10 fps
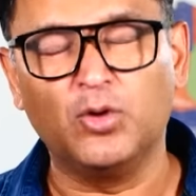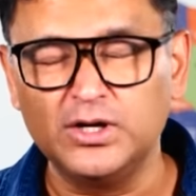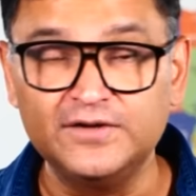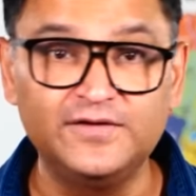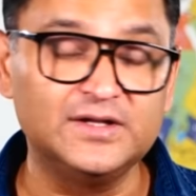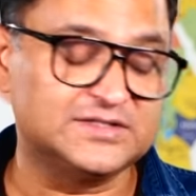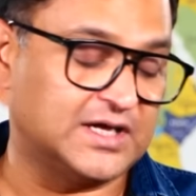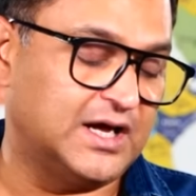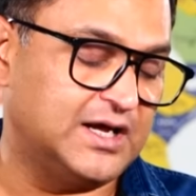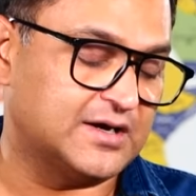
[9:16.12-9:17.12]
Maldivians
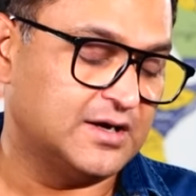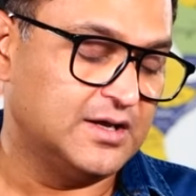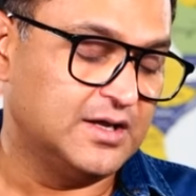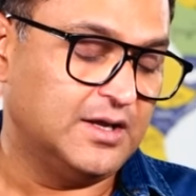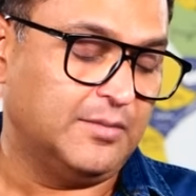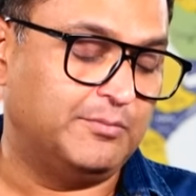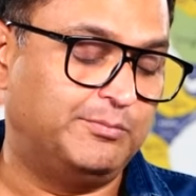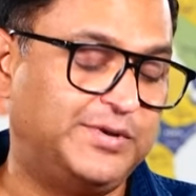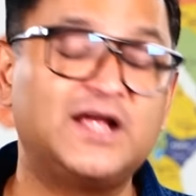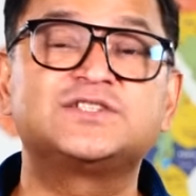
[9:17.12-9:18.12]
are
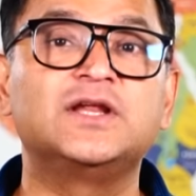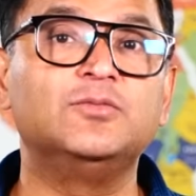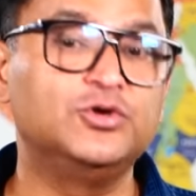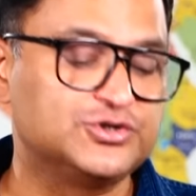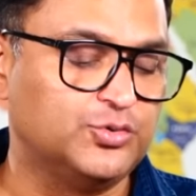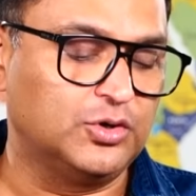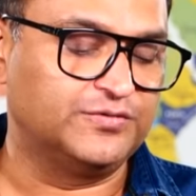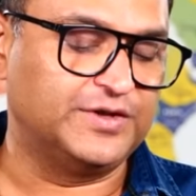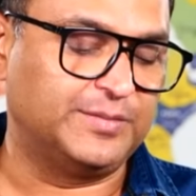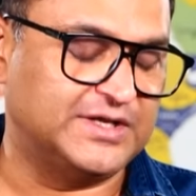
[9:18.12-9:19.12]
blasting Muizu all
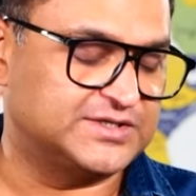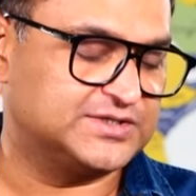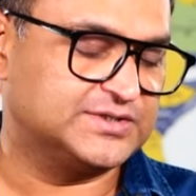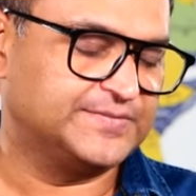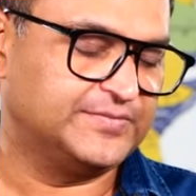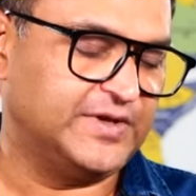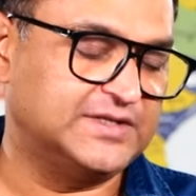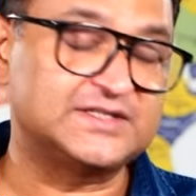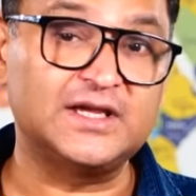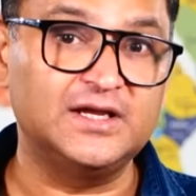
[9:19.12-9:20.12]
over the place.
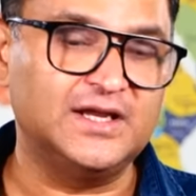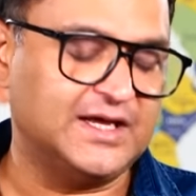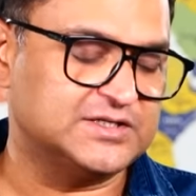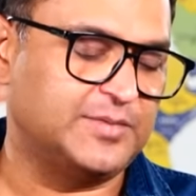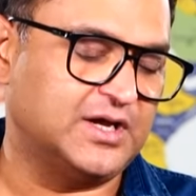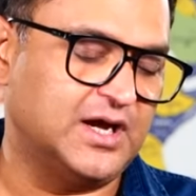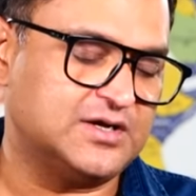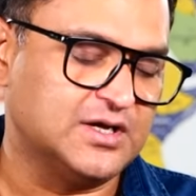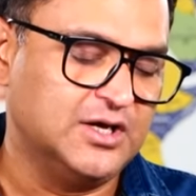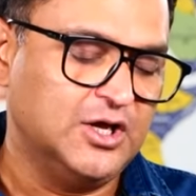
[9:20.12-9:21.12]
And they're saying India has a big heart.